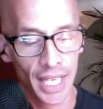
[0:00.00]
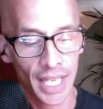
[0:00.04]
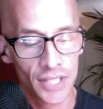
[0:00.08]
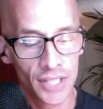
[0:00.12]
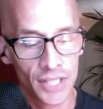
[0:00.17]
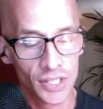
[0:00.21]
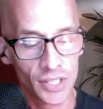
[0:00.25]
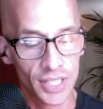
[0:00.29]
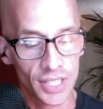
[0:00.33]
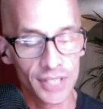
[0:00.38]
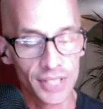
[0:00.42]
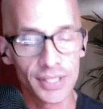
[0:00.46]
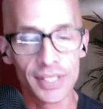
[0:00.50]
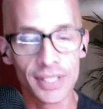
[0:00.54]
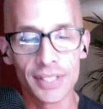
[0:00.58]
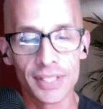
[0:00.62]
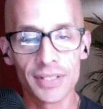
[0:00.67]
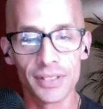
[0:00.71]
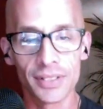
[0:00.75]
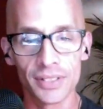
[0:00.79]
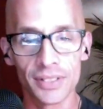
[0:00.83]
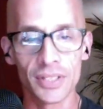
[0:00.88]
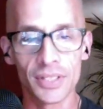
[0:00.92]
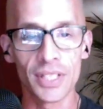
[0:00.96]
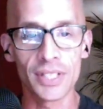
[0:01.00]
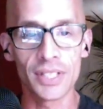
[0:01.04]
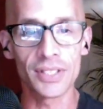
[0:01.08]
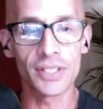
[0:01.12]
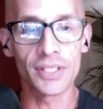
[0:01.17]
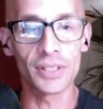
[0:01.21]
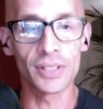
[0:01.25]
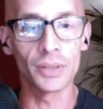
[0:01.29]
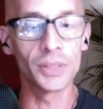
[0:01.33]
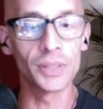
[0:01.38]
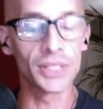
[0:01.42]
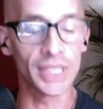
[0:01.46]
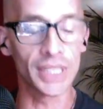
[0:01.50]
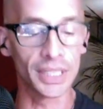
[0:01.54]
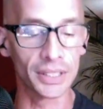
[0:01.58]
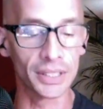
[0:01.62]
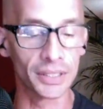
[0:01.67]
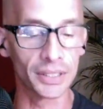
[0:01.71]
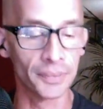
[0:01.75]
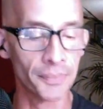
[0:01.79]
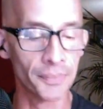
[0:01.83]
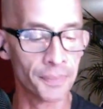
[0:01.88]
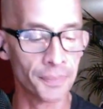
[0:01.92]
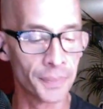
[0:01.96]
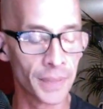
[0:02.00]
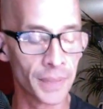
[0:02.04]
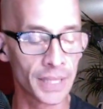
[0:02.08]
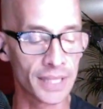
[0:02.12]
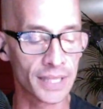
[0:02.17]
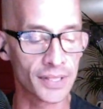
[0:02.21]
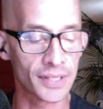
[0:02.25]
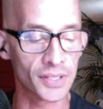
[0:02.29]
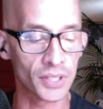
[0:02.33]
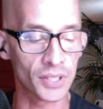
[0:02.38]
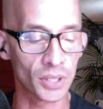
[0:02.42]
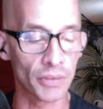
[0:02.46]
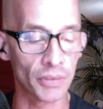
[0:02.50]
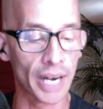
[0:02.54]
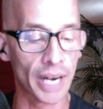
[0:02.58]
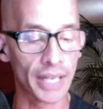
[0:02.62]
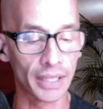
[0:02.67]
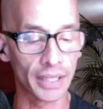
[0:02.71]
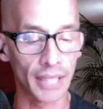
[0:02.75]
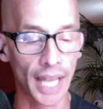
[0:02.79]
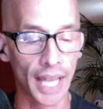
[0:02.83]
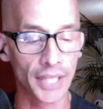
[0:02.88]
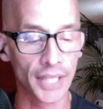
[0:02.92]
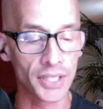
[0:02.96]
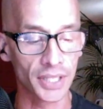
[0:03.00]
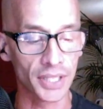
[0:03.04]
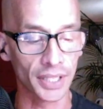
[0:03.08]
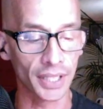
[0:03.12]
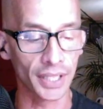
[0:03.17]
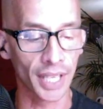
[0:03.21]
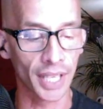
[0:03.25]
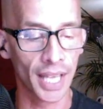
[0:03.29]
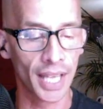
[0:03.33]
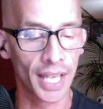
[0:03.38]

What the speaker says: So this is Lucille. This is her recollection.